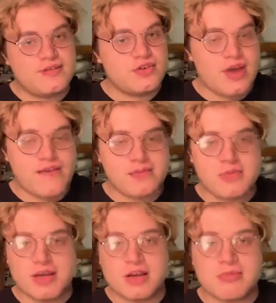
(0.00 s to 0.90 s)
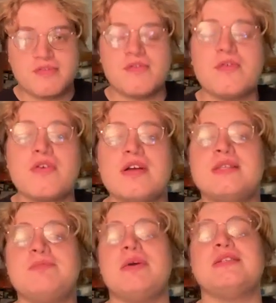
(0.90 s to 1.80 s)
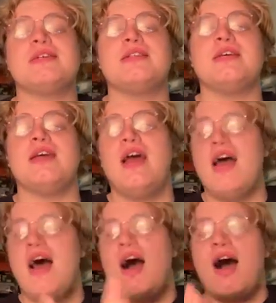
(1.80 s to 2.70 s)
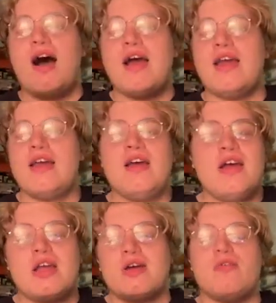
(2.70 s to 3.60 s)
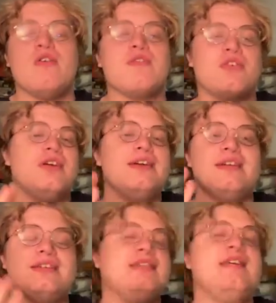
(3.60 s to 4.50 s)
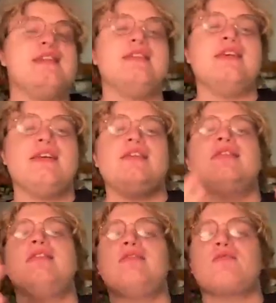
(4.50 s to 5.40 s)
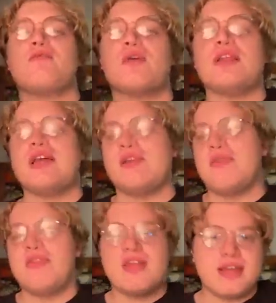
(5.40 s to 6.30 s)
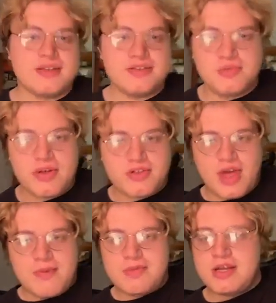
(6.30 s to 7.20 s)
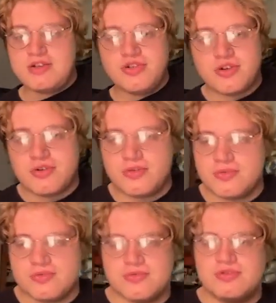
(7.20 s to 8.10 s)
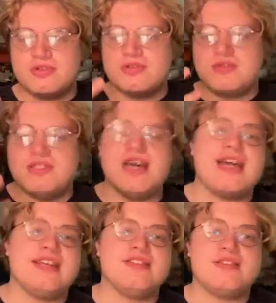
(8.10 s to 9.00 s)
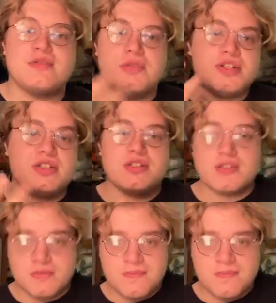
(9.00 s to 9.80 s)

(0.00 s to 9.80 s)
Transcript: If you haven't been here before, it's basically I go over D&D related things, whether that be journals, dice, which is